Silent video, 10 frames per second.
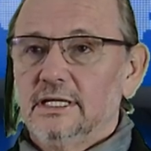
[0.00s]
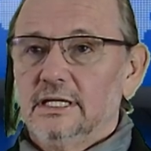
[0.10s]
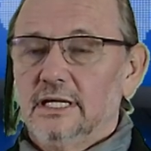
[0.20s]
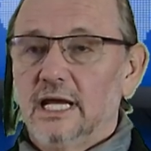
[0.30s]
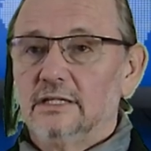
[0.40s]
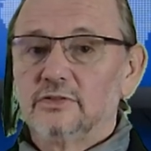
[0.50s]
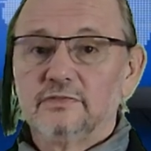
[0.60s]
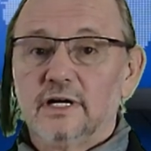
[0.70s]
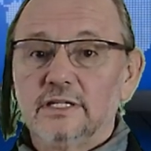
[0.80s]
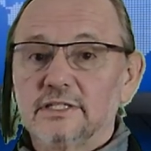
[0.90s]
And third
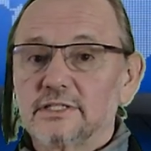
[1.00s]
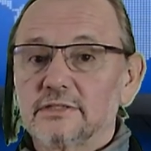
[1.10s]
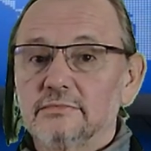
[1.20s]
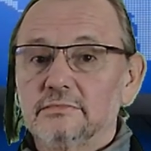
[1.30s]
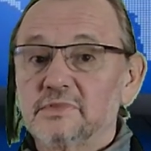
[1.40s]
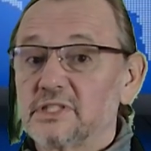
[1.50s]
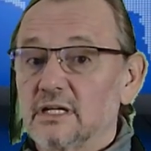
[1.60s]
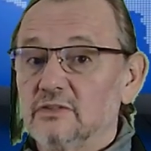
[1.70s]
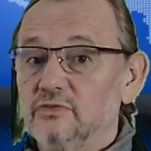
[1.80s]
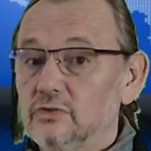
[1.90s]
one is
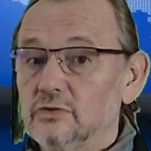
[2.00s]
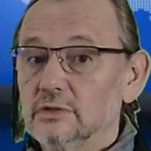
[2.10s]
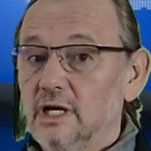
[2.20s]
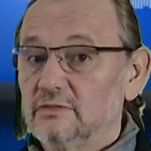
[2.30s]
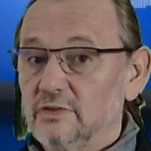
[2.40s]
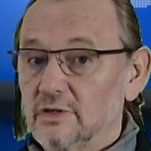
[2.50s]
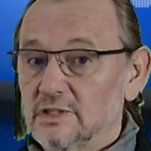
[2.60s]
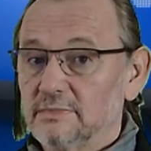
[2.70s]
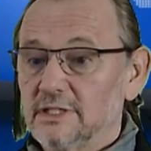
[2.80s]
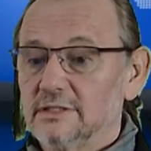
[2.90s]
start full
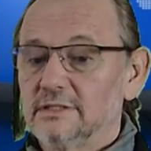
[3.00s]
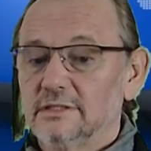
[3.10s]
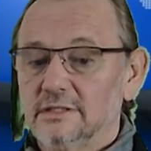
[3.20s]
enforcement.